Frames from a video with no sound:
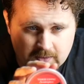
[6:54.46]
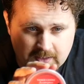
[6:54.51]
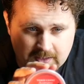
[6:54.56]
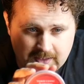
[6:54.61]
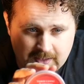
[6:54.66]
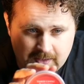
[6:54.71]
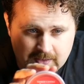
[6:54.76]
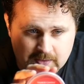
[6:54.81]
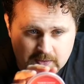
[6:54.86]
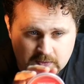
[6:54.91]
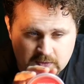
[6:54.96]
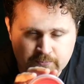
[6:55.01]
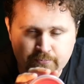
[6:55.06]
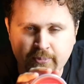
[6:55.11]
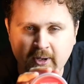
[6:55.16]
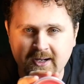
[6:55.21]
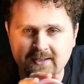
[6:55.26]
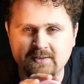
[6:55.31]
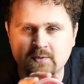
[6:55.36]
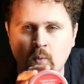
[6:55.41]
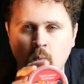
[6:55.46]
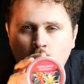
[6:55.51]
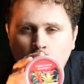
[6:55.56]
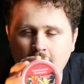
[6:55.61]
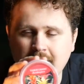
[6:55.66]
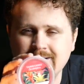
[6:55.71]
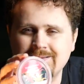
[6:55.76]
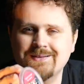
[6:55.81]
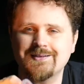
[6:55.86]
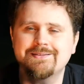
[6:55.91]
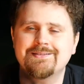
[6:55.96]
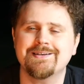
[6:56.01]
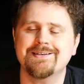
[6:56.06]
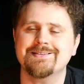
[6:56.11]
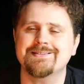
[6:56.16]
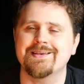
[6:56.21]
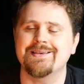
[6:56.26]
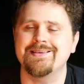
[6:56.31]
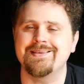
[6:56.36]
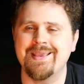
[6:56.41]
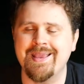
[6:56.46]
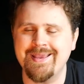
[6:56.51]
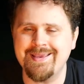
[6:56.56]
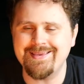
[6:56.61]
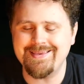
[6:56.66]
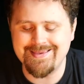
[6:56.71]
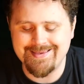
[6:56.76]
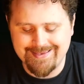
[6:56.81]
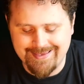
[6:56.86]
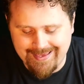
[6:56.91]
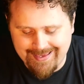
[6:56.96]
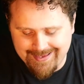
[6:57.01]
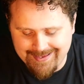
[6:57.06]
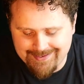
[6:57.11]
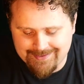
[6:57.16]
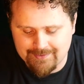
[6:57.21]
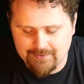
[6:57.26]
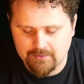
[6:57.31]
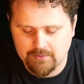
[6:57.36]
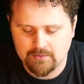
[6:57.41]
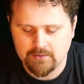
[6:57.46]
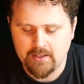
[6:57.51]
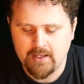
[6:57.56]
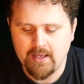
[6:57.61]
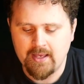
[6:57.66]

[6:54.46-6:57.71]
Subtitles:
it is. But what does Yankee Candle